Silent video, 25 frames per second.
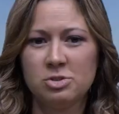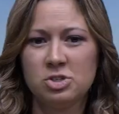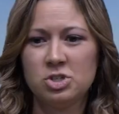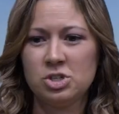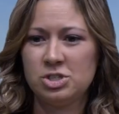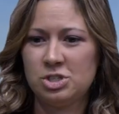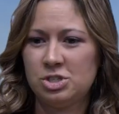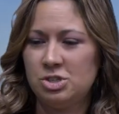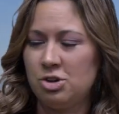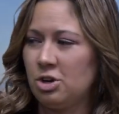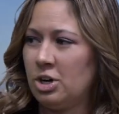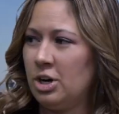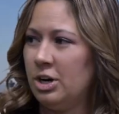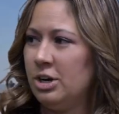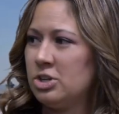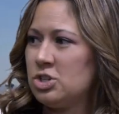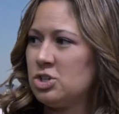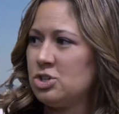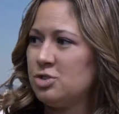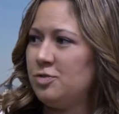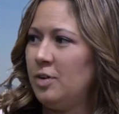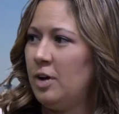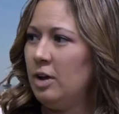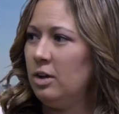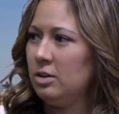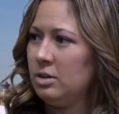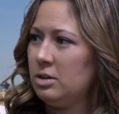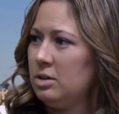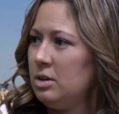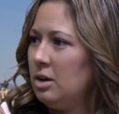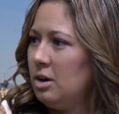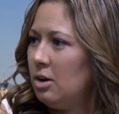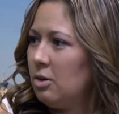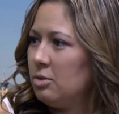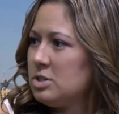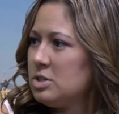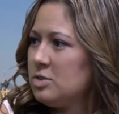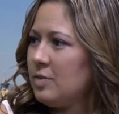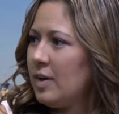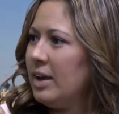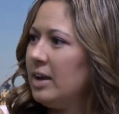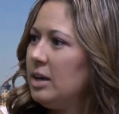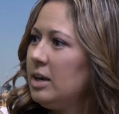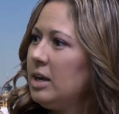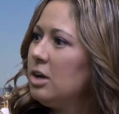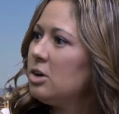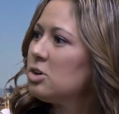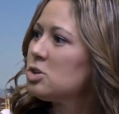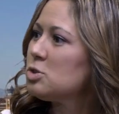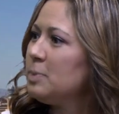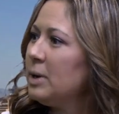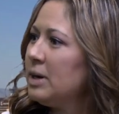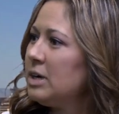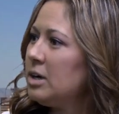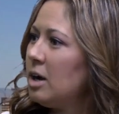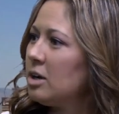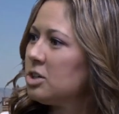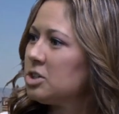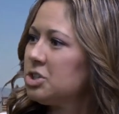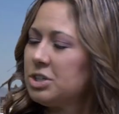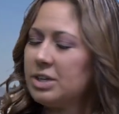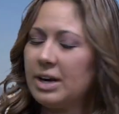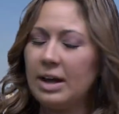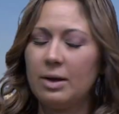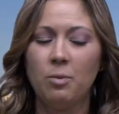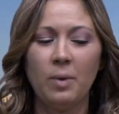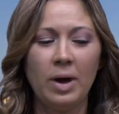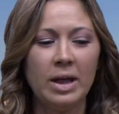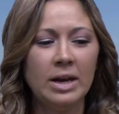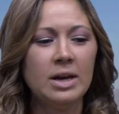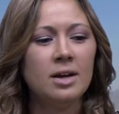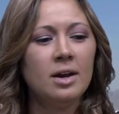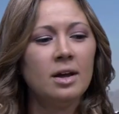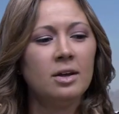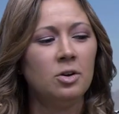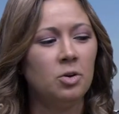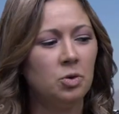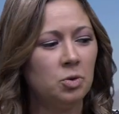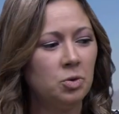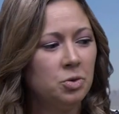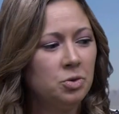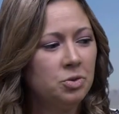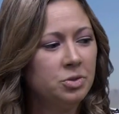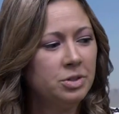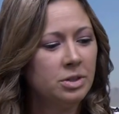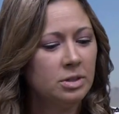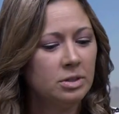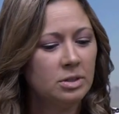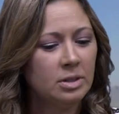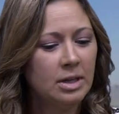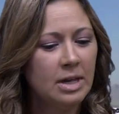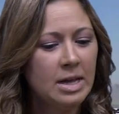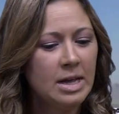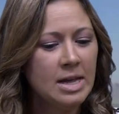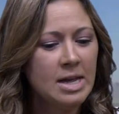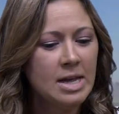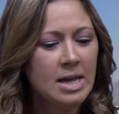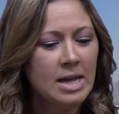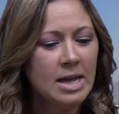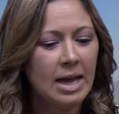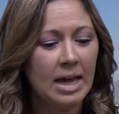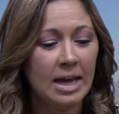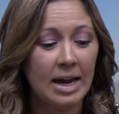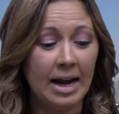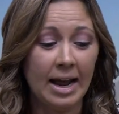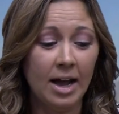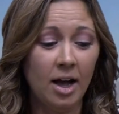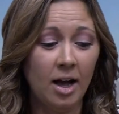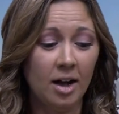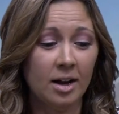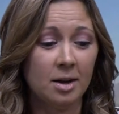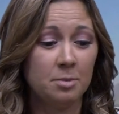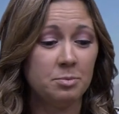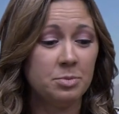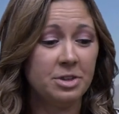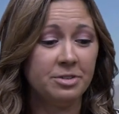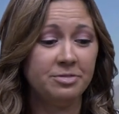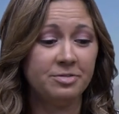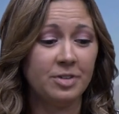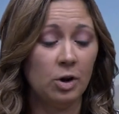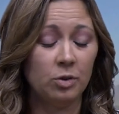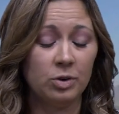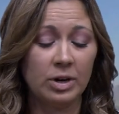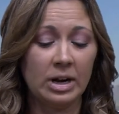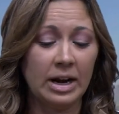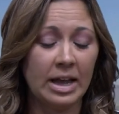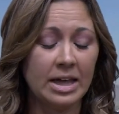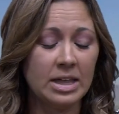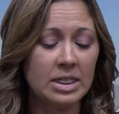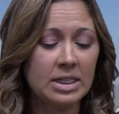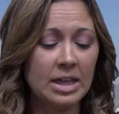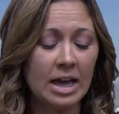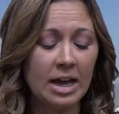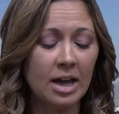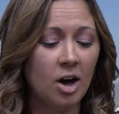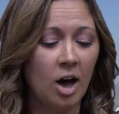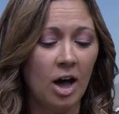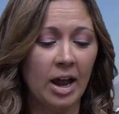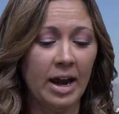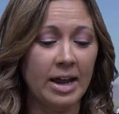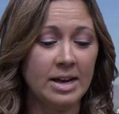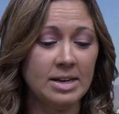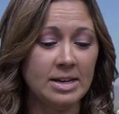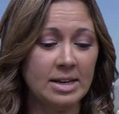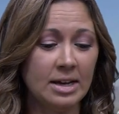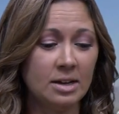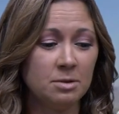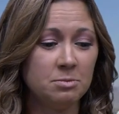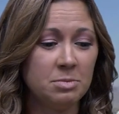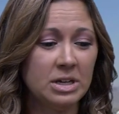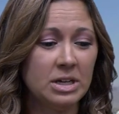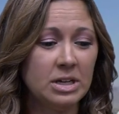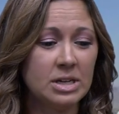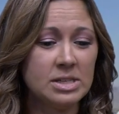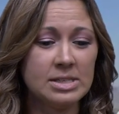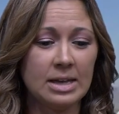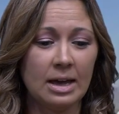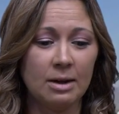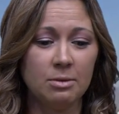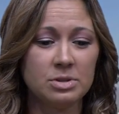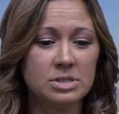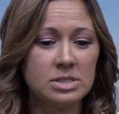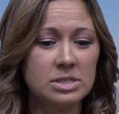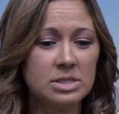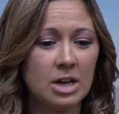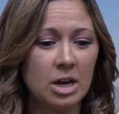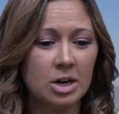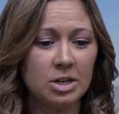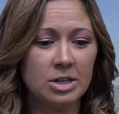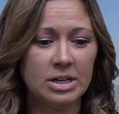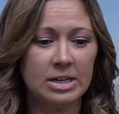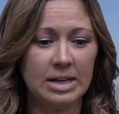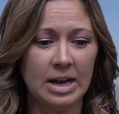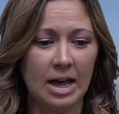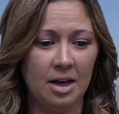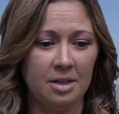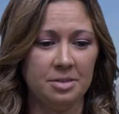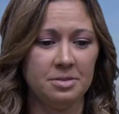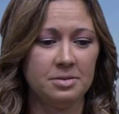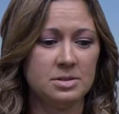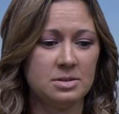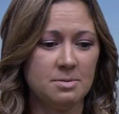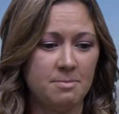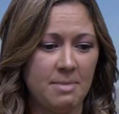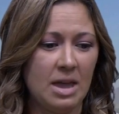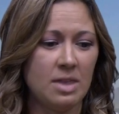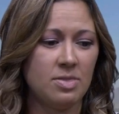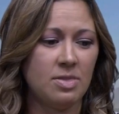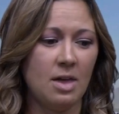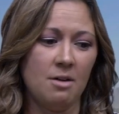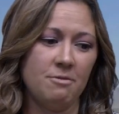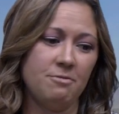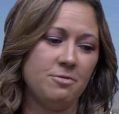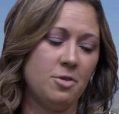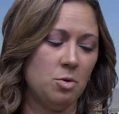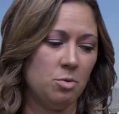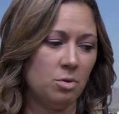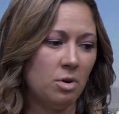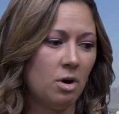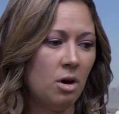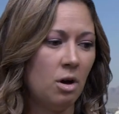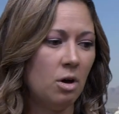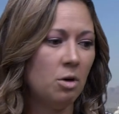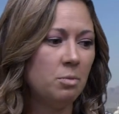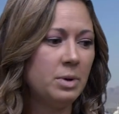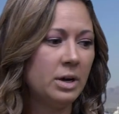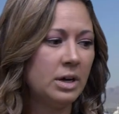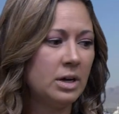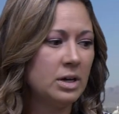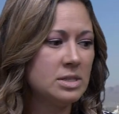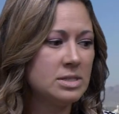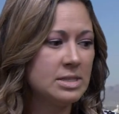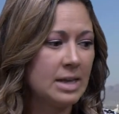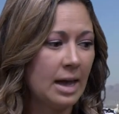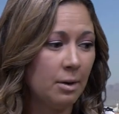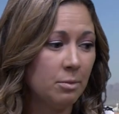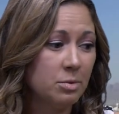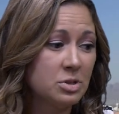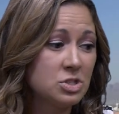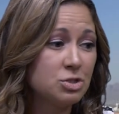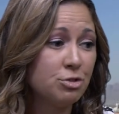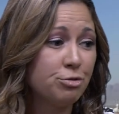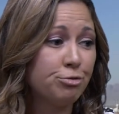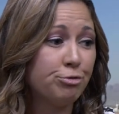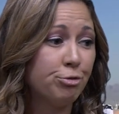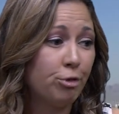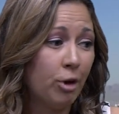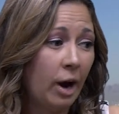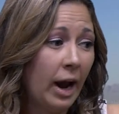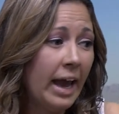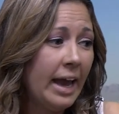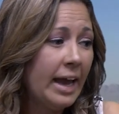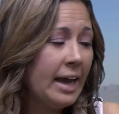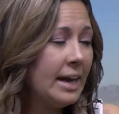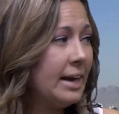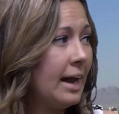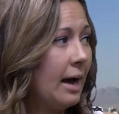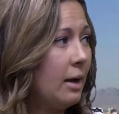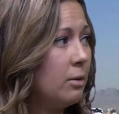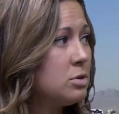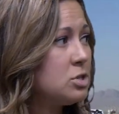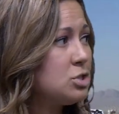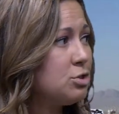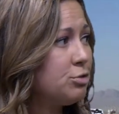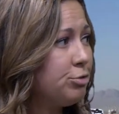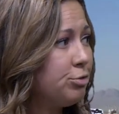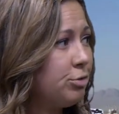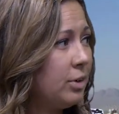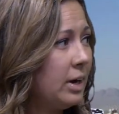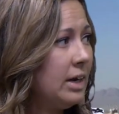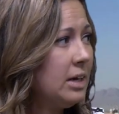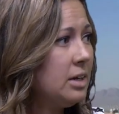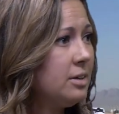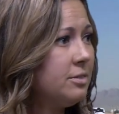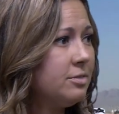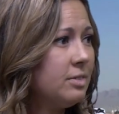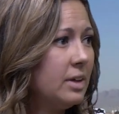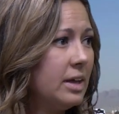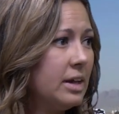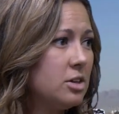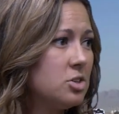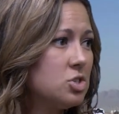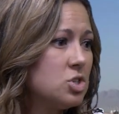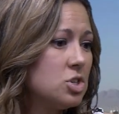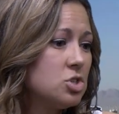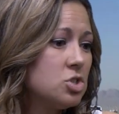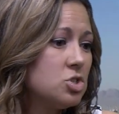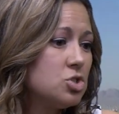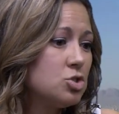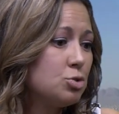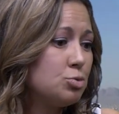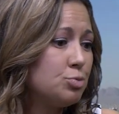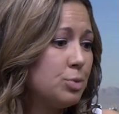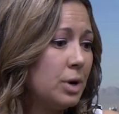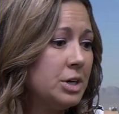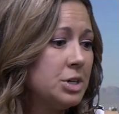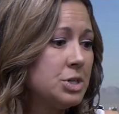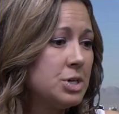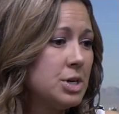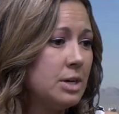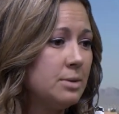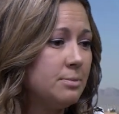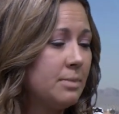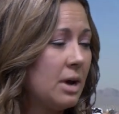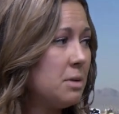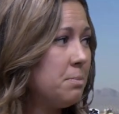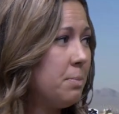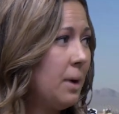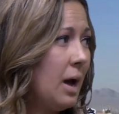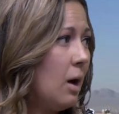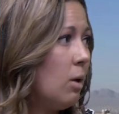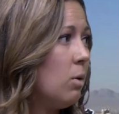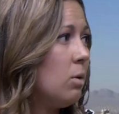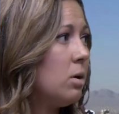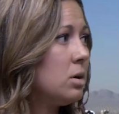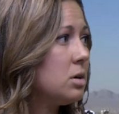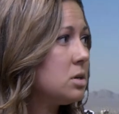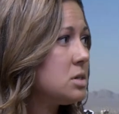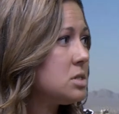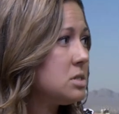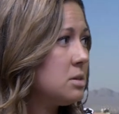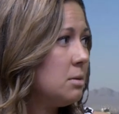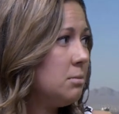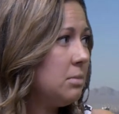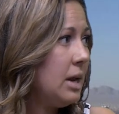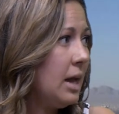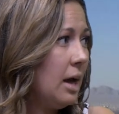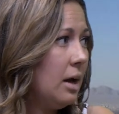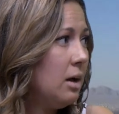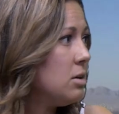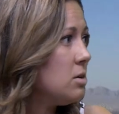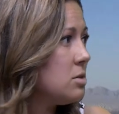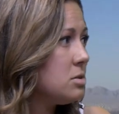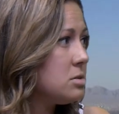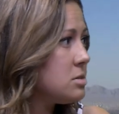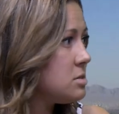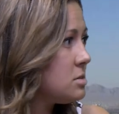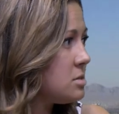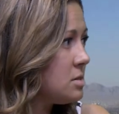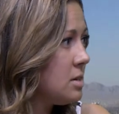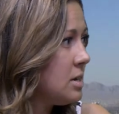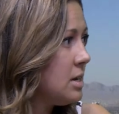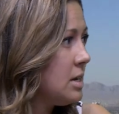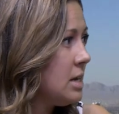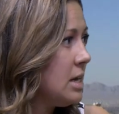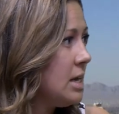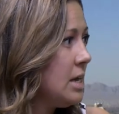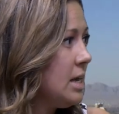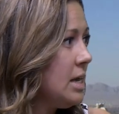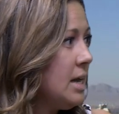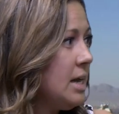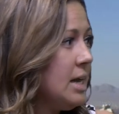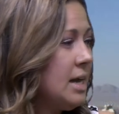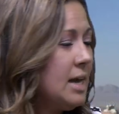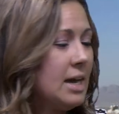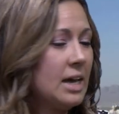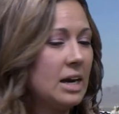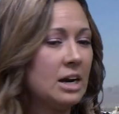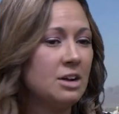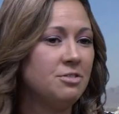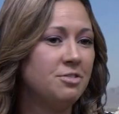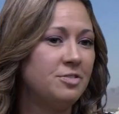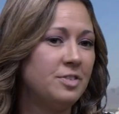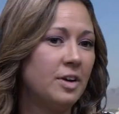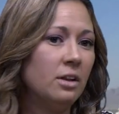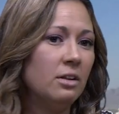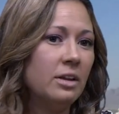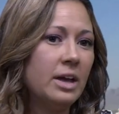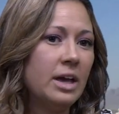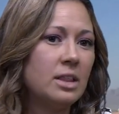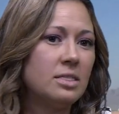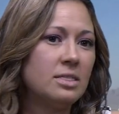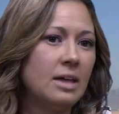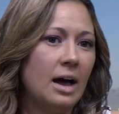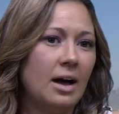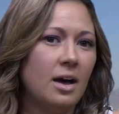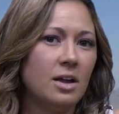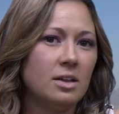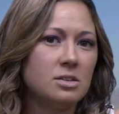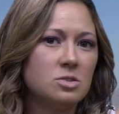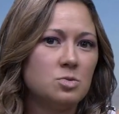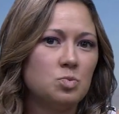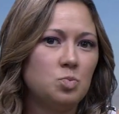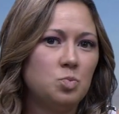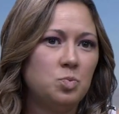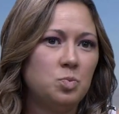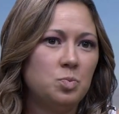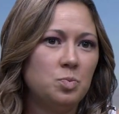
was just, you're gonna just fall, you know, it's fine, here's my doctor. And I waited on hold, and I hung up the phone, and I thank God I did, because I was scared to death to make that phone call, because I was afraid. I was afraid of like just surrendering my power to somebody else. Right. And I felt like that's